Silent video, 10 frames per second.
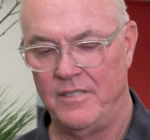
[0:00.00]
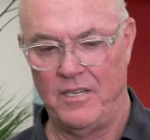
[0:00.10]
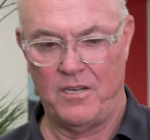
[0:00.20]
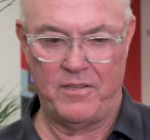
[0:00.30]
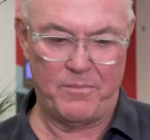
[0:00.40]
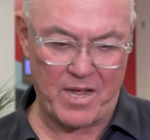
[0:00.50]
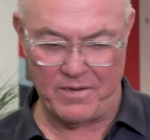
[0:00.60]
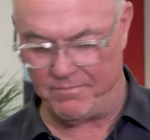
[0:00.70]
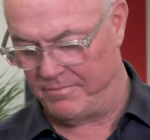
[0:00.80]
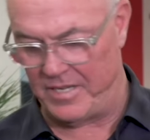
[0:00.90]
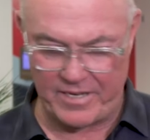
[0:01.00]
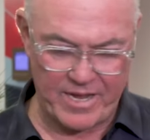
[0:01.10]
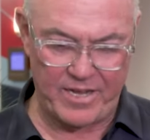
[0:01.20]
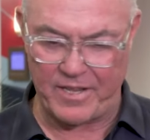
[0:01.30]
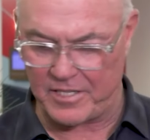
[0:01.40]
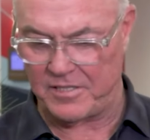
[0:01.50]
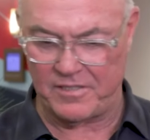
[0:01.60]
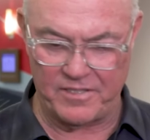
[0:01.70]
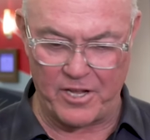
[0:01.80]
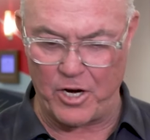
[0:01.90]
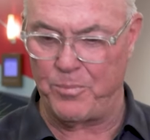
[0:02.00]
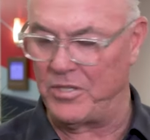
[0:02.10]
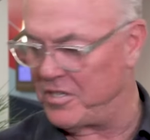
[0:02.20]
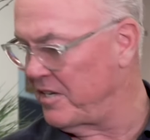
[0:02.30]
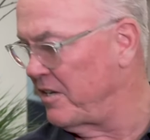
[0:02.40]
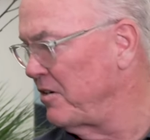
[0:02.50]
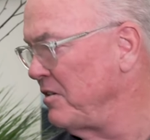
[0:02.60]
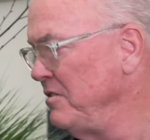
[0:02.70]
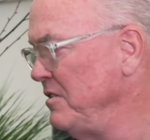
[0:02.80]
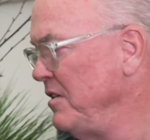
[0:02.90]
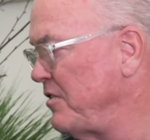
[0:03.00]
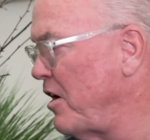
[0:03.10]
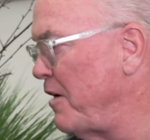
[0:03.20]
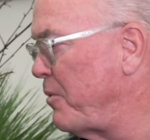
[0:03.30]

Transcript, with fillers: you know, that might be, hey, that's their particular thought